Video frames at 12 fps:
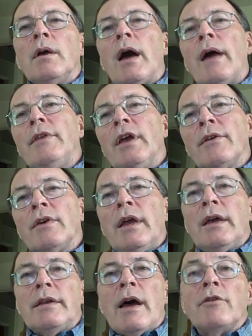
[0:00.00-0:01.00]
On the other
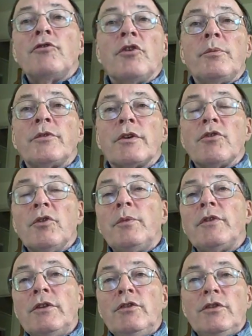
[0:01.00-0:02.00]
hand, outgroups are
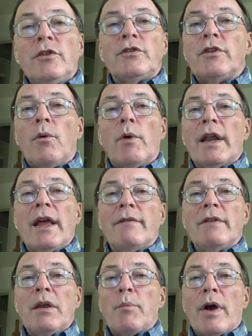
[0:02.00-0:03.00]
groups that you just don't want to
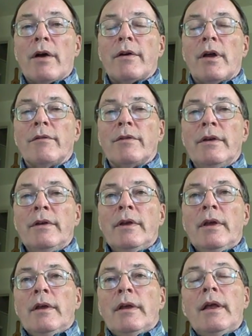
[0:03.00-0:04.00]
have any part of.
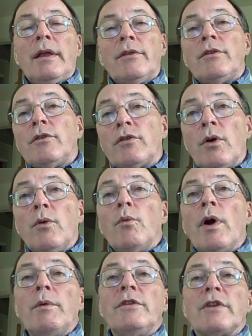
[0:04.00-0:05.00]
And so
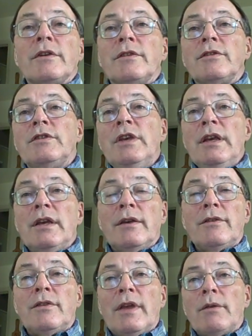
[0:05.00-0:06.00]
what we start to see
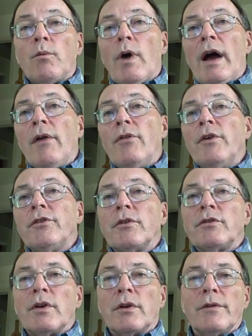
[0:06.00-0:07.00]
is that while those
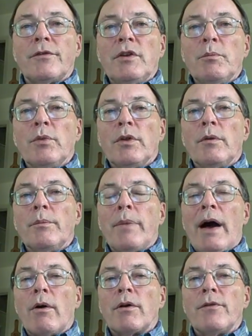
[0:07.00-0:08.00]
are sort of simple and
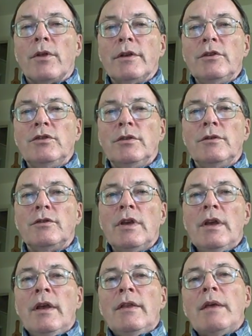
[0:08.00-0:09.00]
powerful issues,
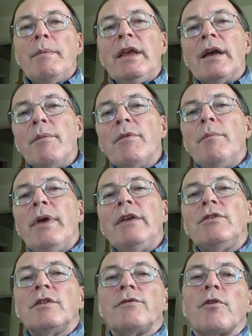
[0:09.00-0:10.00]
they become the
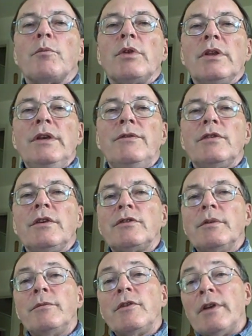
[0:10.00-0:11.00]
basis for belief
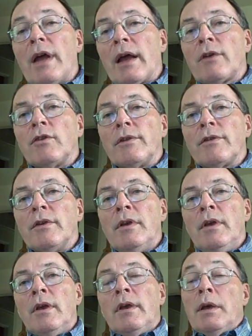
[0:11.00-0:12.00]
systems and actions.
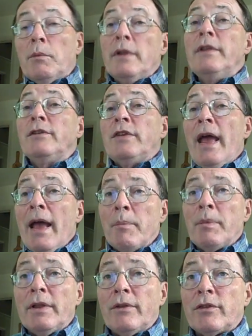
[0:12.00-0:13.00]
And when this
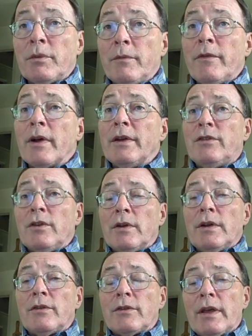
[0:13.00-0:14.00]
happens, some very
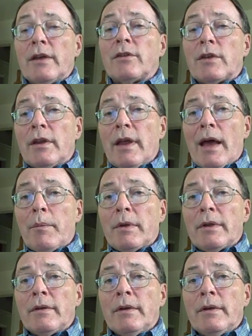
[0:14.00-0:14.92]
serious things can happen.